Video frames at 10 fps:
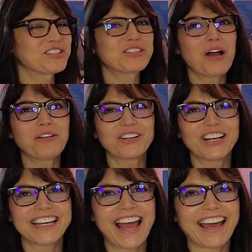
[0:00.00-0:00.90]
You're so
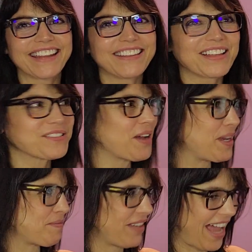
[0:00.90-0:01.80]
good at it. That's
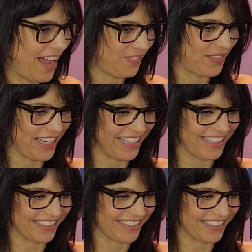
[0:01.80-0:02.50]
why I'm laughing.